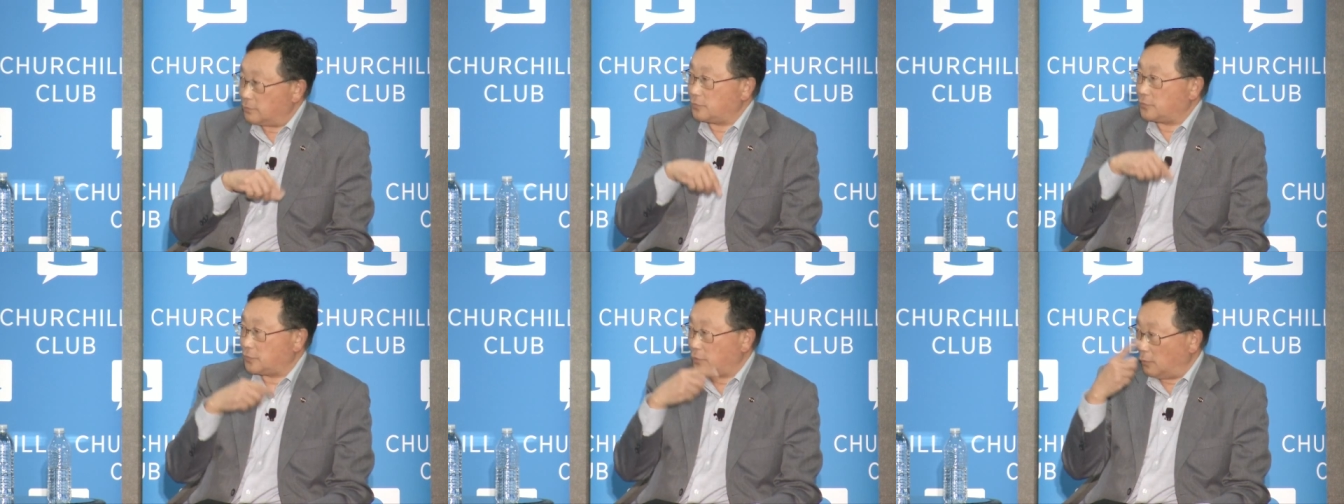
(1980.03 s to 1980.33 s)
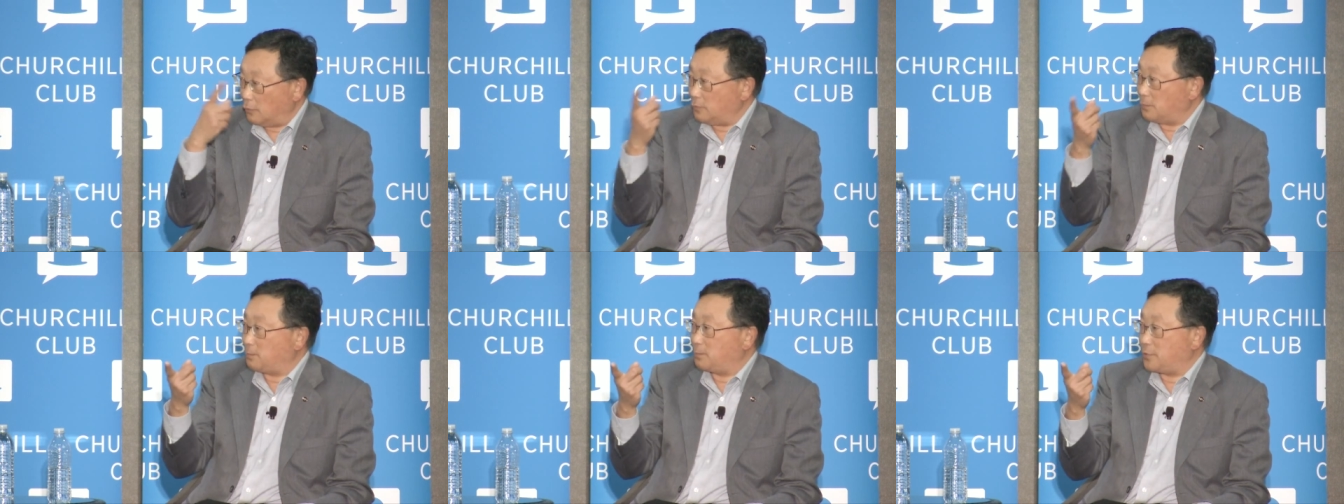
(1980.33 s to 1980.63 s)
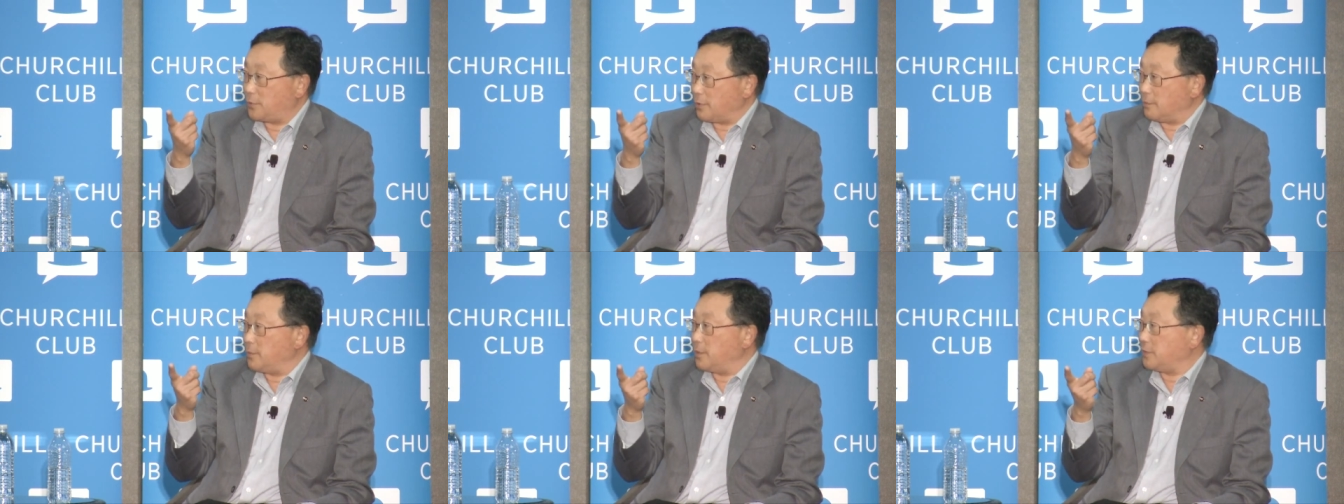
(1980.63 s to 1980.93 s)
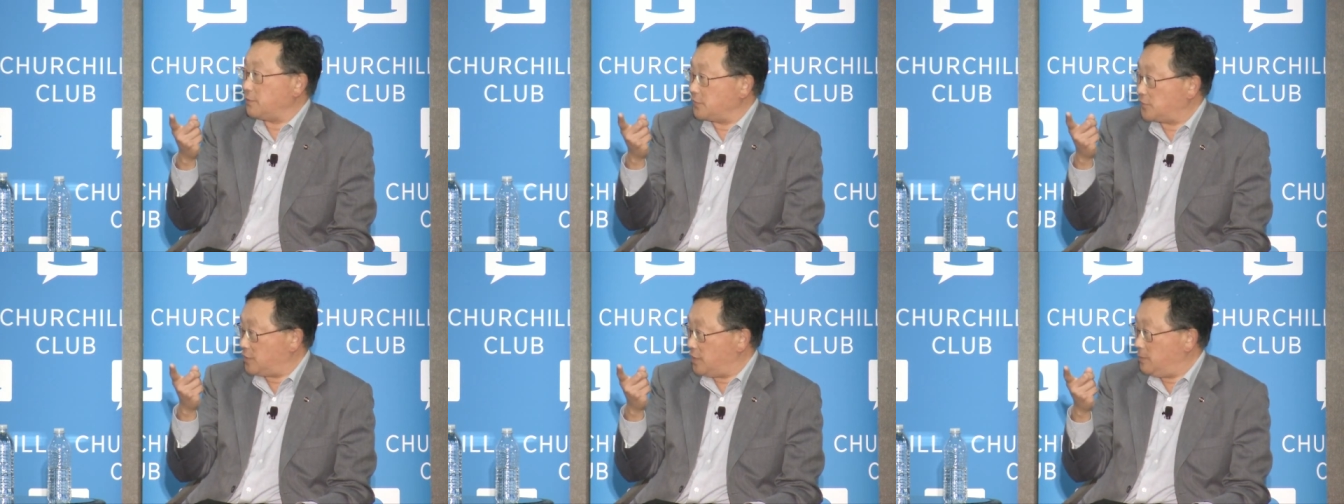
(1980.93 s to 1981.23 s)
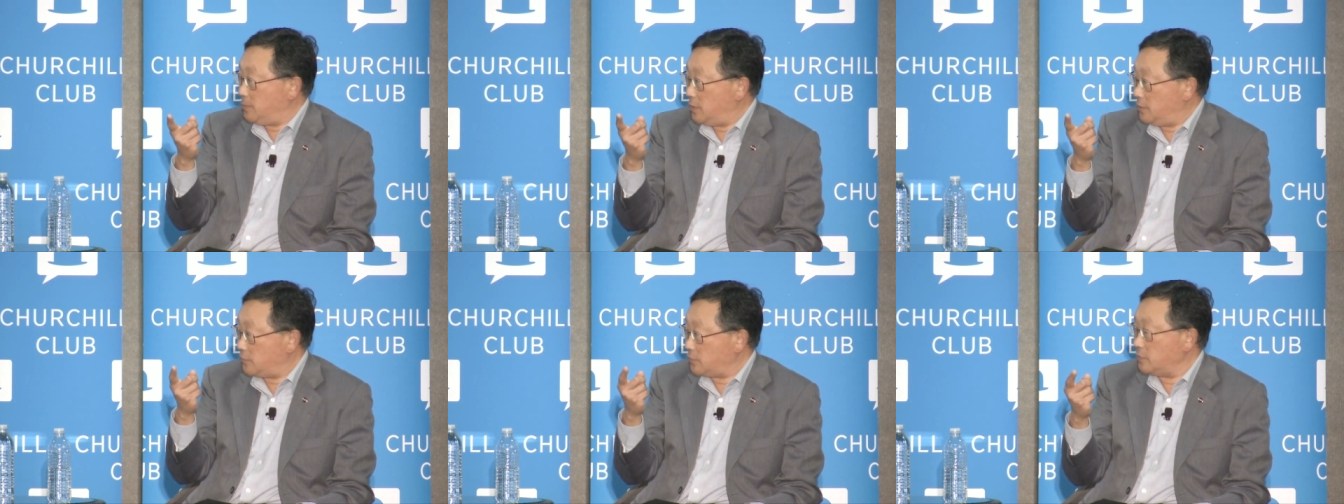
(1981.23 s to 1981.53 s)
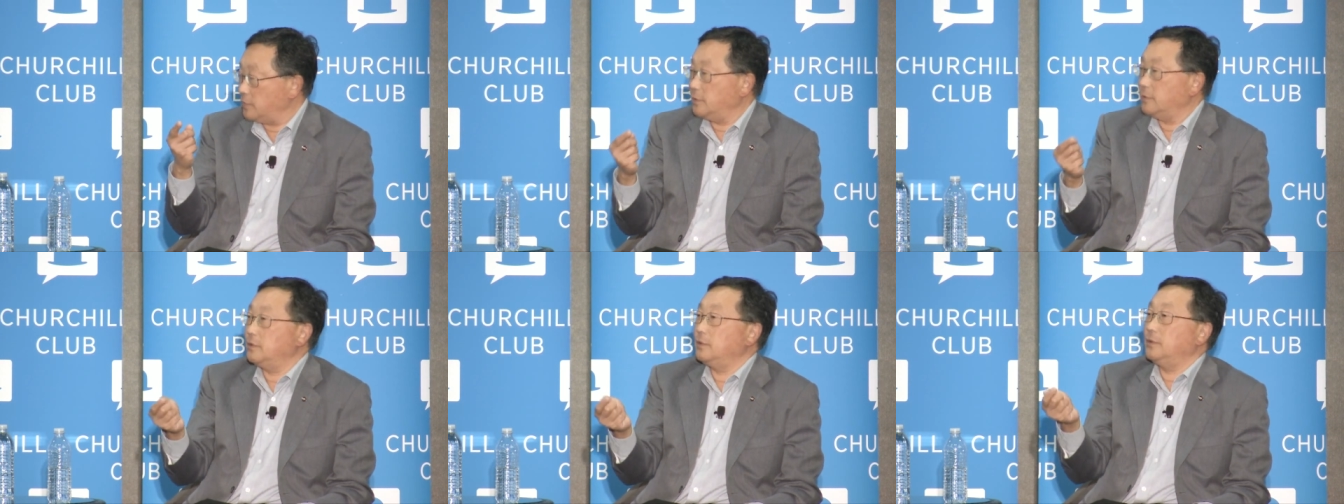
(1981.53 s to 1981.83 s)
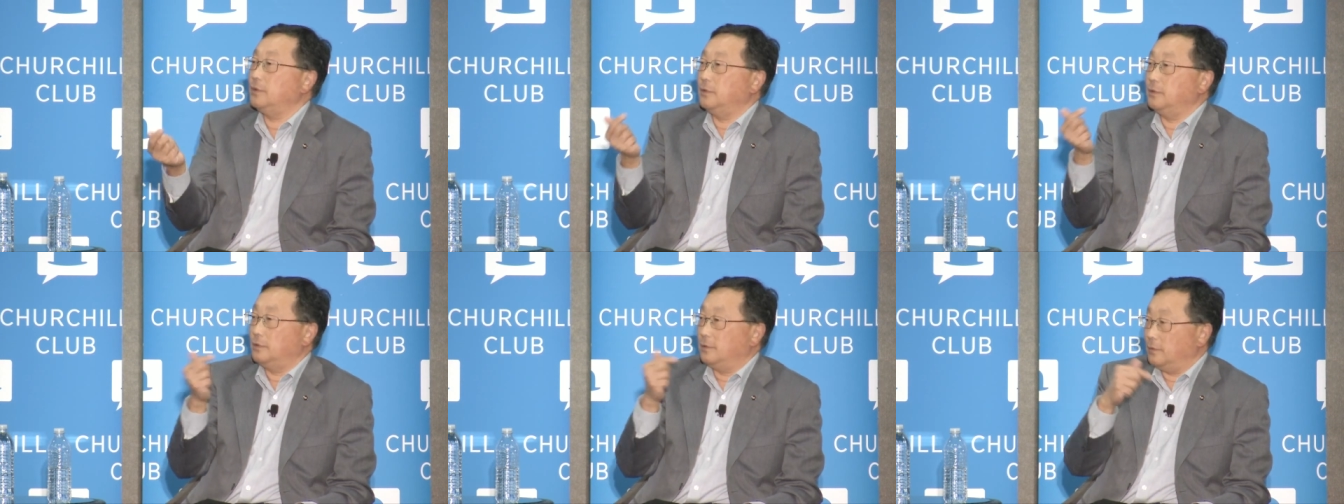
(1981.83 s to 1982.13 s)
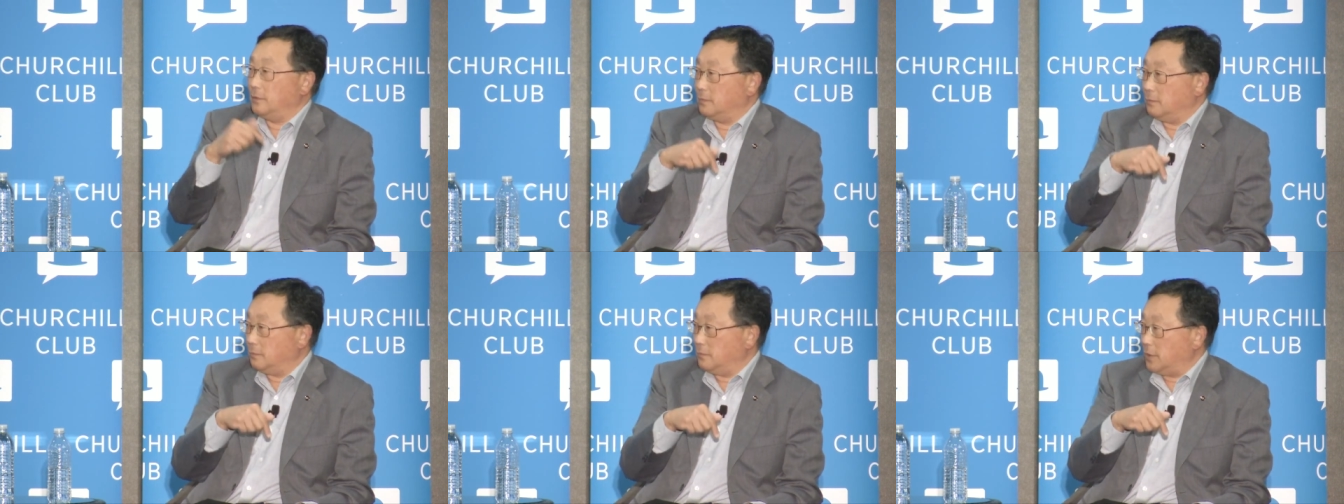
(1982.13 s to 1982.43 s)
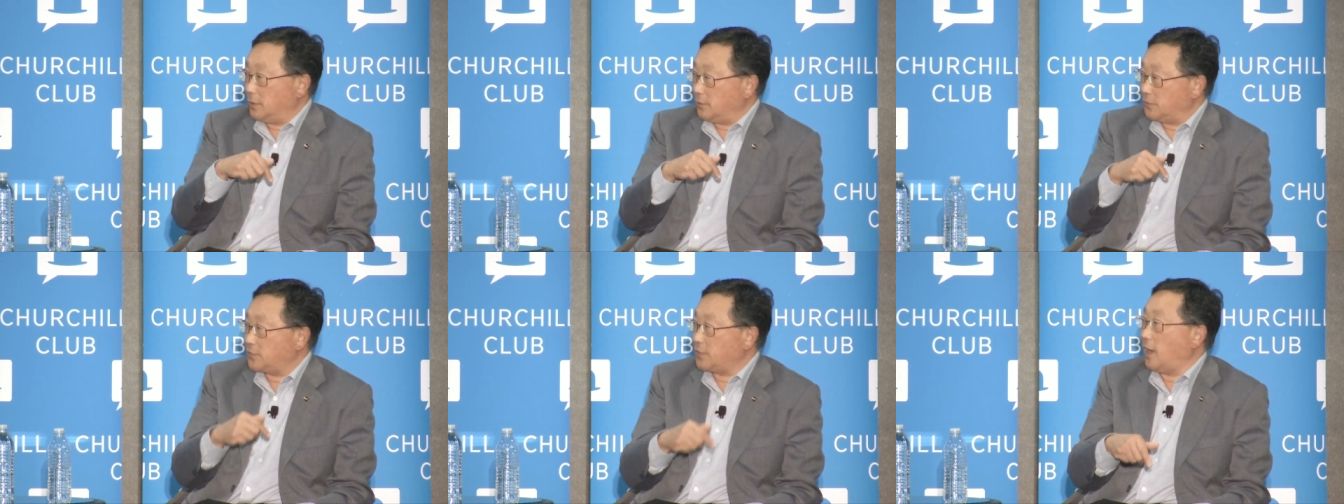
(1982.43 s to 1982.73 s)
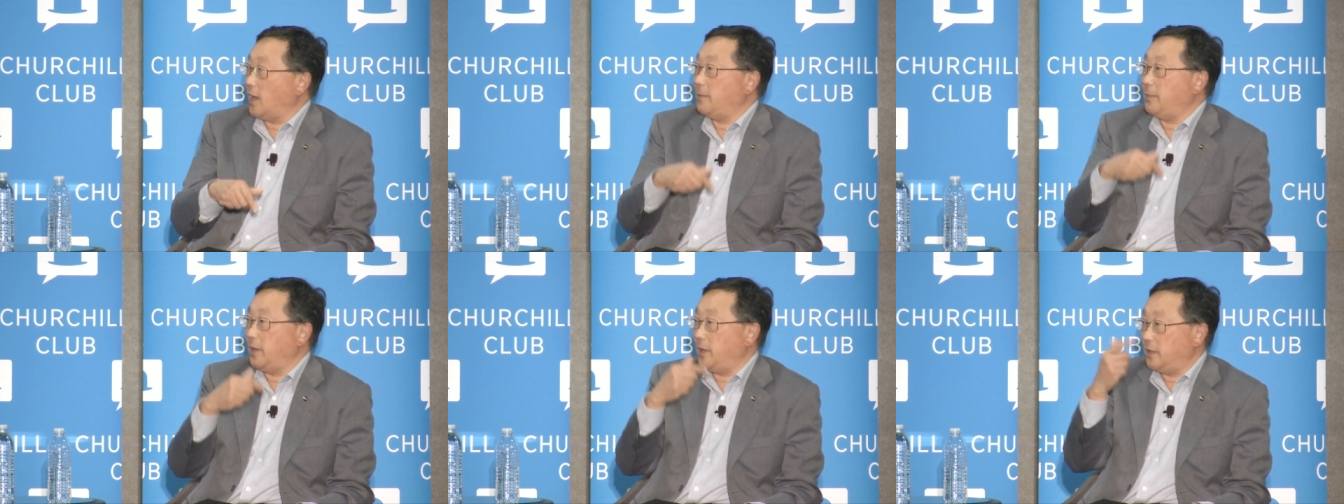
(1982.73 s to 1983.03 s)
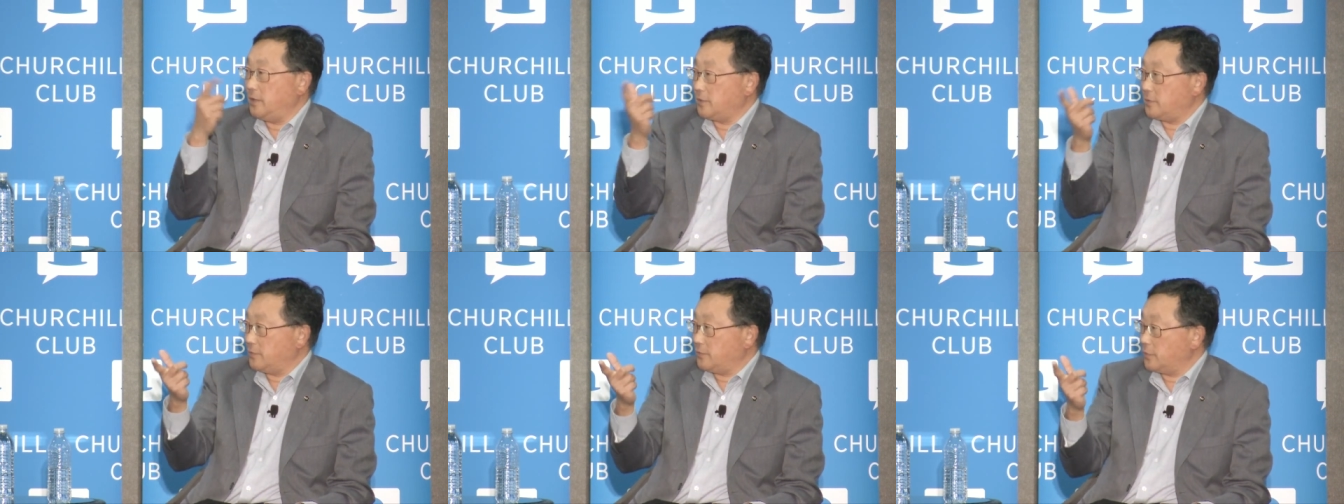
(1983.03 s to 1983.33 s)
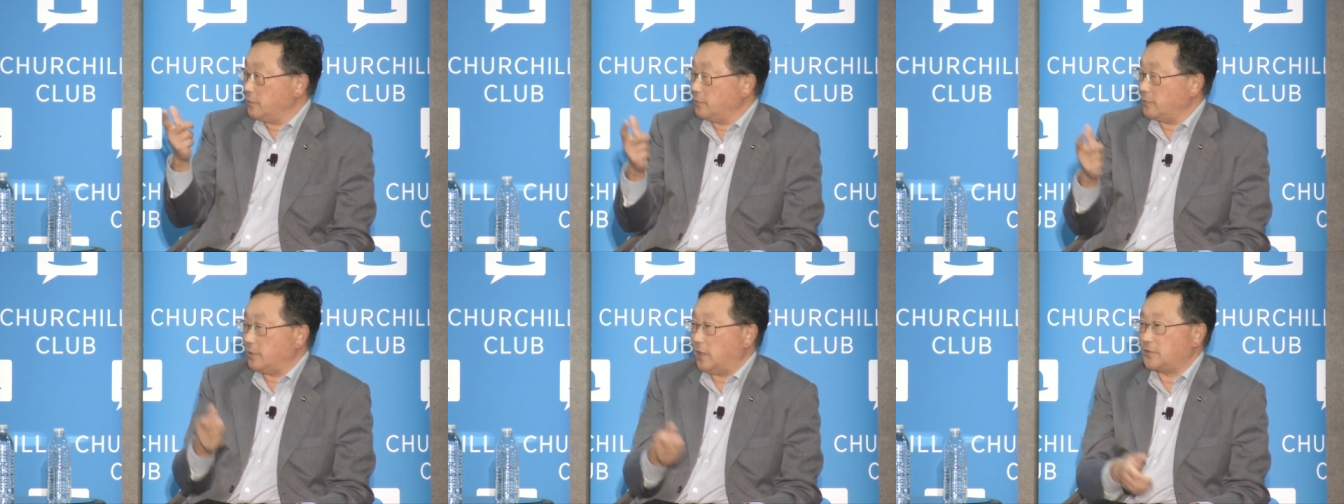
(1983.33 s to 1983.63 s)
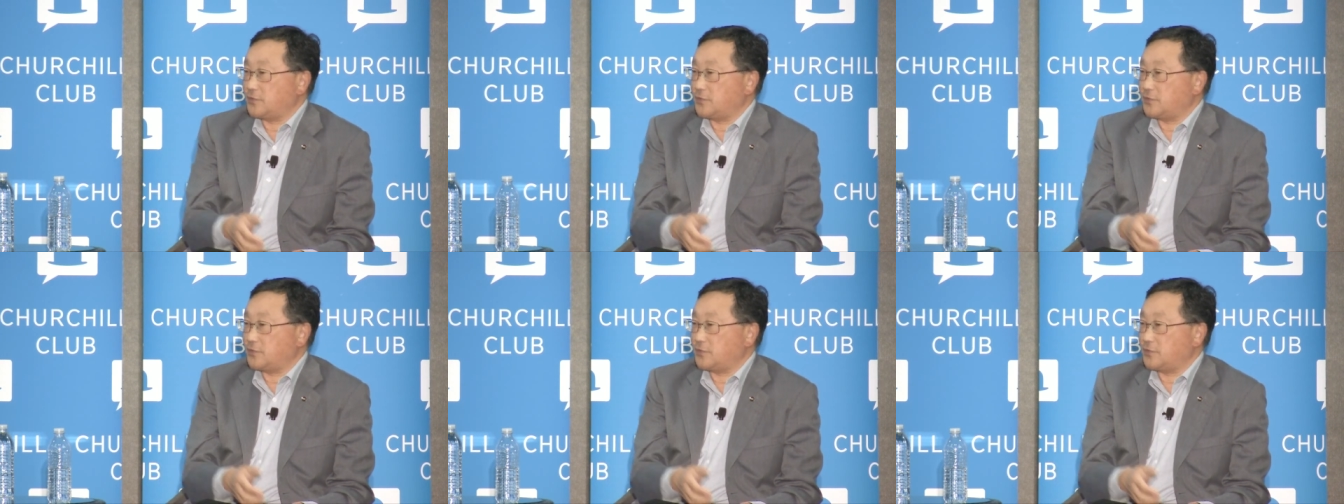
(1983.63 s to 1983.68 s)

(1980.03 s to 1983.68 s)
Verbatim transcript: sold Pyramid to Siemens, went to Sybase, sold to